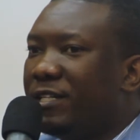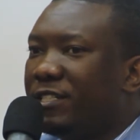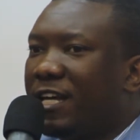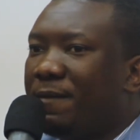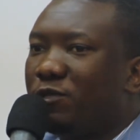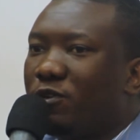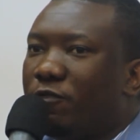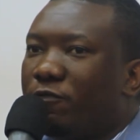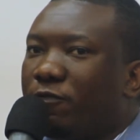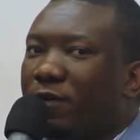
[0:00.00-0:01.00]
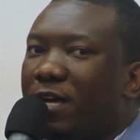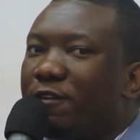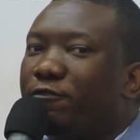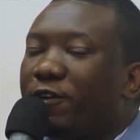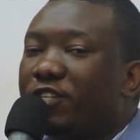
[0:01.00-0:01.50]
in terms of
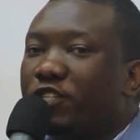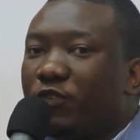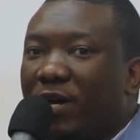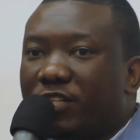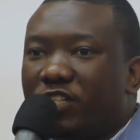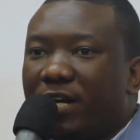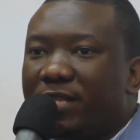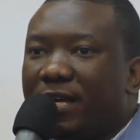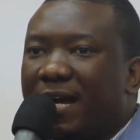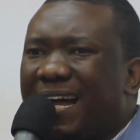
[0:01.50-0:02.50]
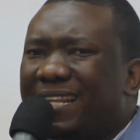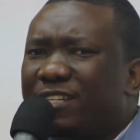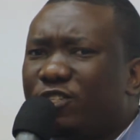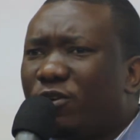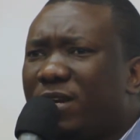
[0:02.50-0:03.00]
infrastructure. They had
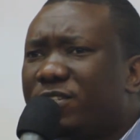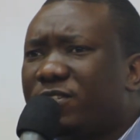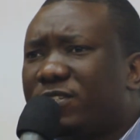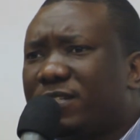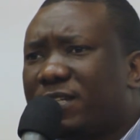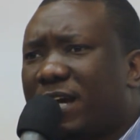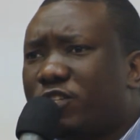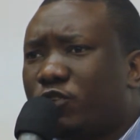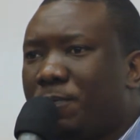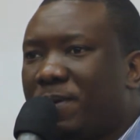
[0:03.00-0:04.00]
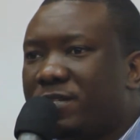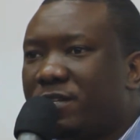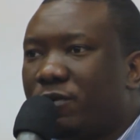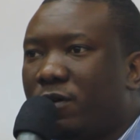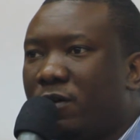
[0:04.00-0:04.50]
the tallest skyscrapers
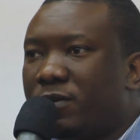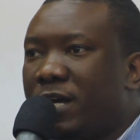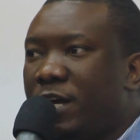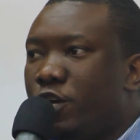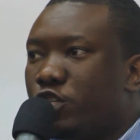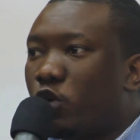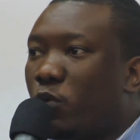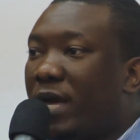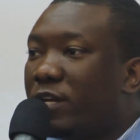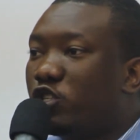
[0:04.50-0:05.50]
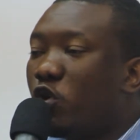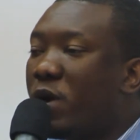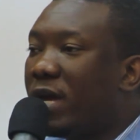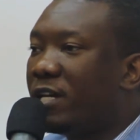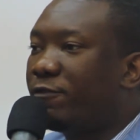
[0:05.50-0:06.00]
in the world. So we are
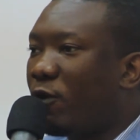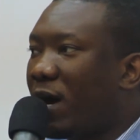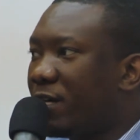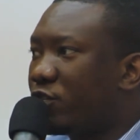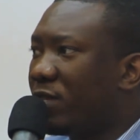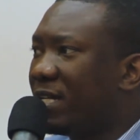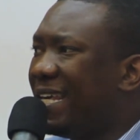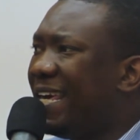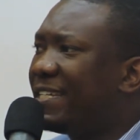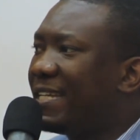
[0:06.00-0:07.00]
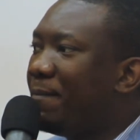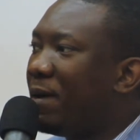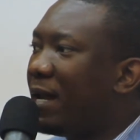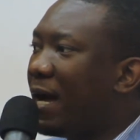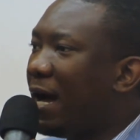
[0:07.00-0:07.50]
doing it for us, so that each
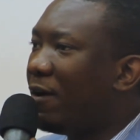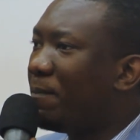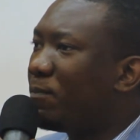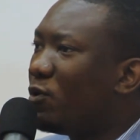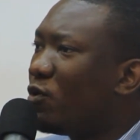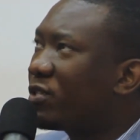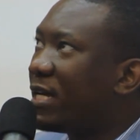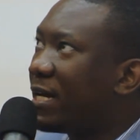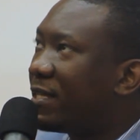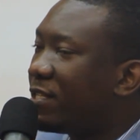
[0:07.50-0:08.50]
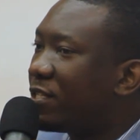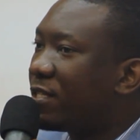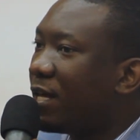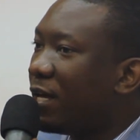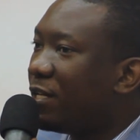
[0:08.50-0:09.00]
time an Arab looks at
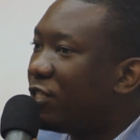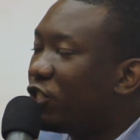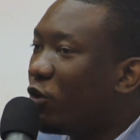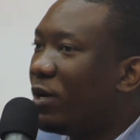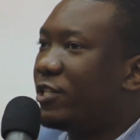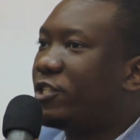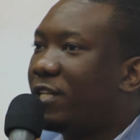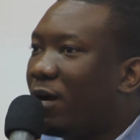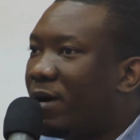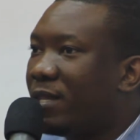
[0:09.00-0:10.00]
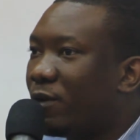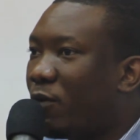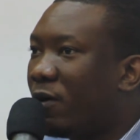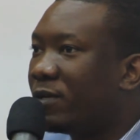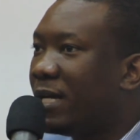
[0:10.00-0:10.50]
this tallest tower in the
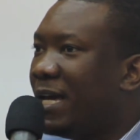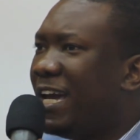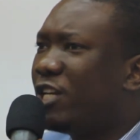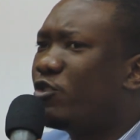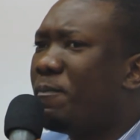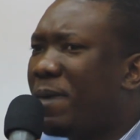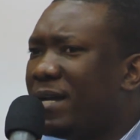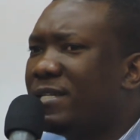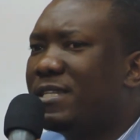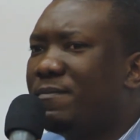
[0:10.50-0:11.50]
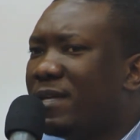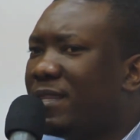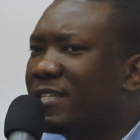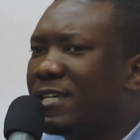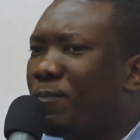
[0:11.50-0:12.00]
world, it reminds them that
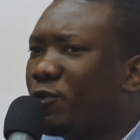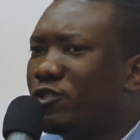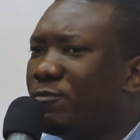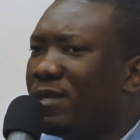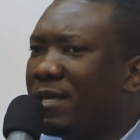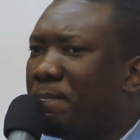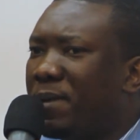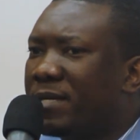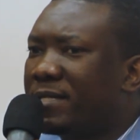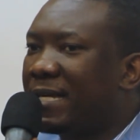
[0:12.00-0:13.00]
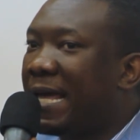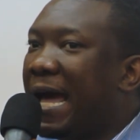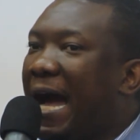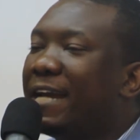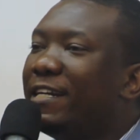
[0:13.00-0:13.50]
they are supposed to be the best,
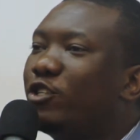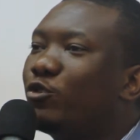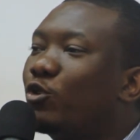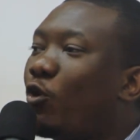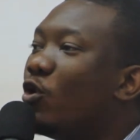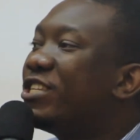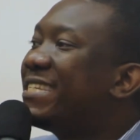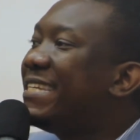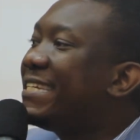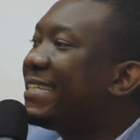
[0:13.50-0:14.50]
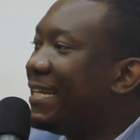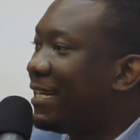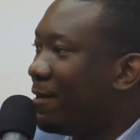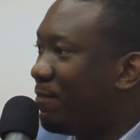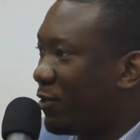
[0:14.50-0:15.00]
and it should
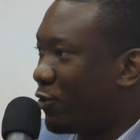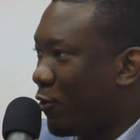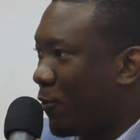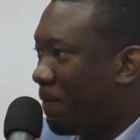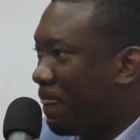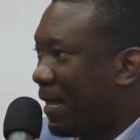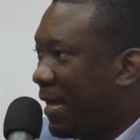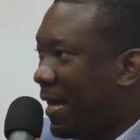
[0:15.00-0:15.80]
consistently be so.